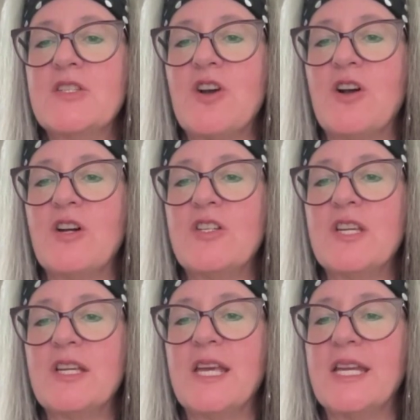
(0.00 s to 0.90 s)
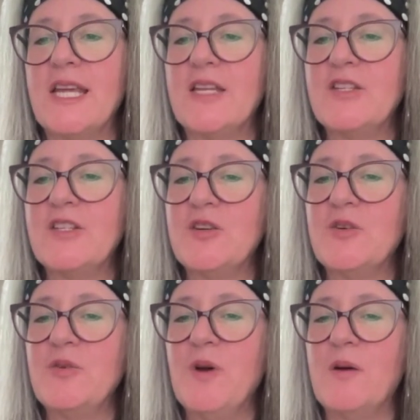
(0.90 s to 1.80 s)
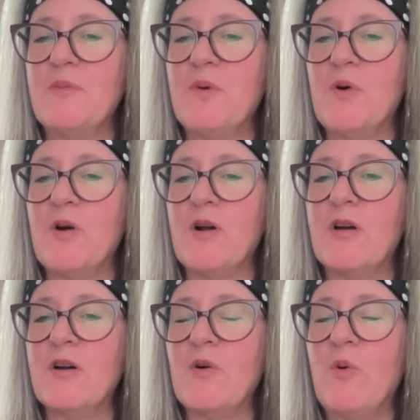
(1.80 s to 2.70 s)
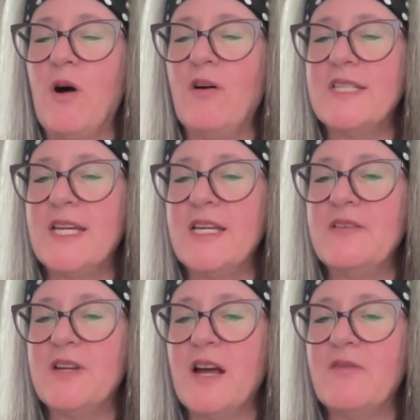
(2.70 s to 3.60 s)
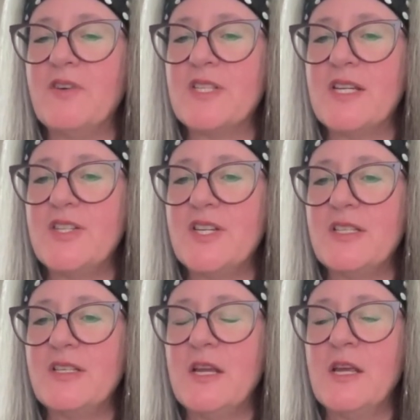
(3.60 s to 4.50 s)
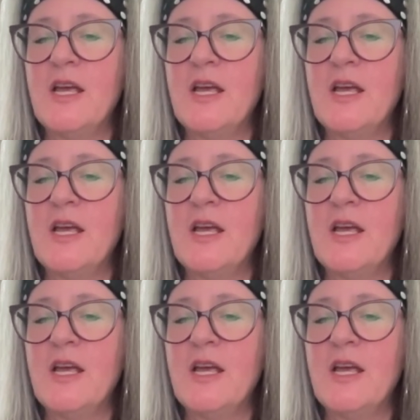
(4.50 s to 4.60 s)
start to get into a more qualitative conversation.